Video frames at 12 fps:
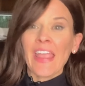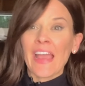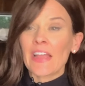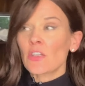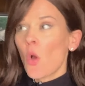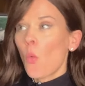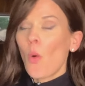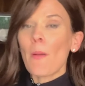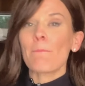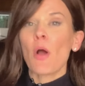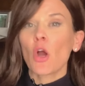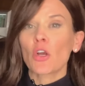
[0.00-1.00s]
and
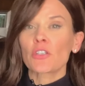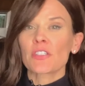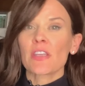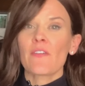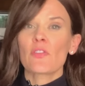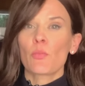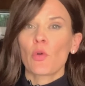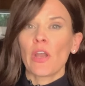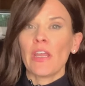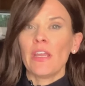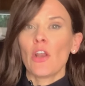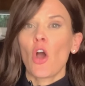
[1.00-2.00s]
what parts of the
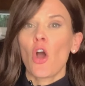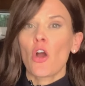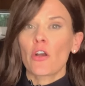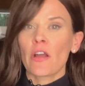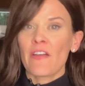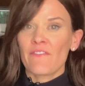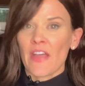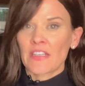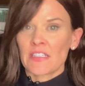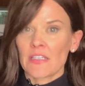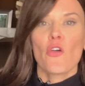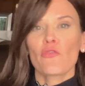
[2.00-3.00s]
brain are
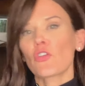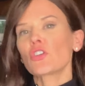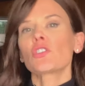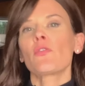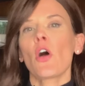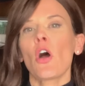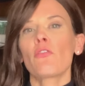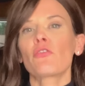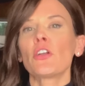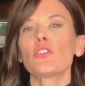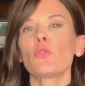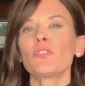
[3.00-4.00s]
affected. First of all,
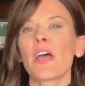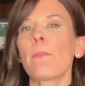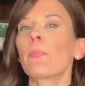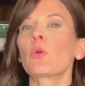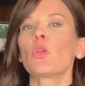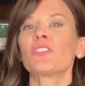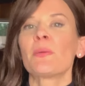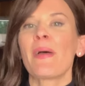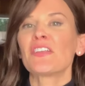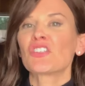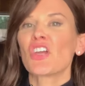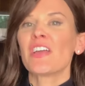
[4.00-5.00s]
frontotemporal
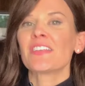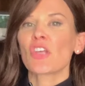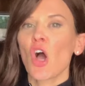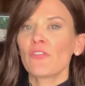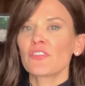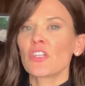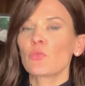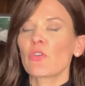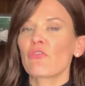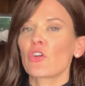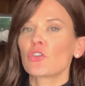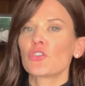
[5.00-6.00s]
dementia is often
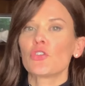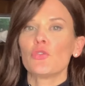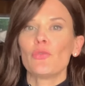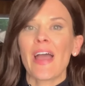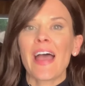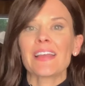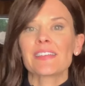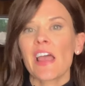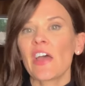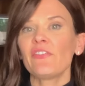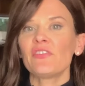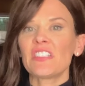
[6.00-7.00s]
referred to as
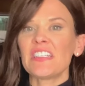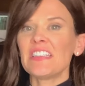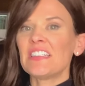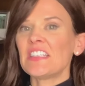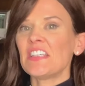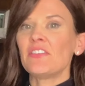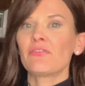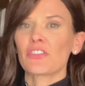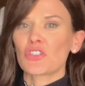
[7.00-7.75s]
FTD for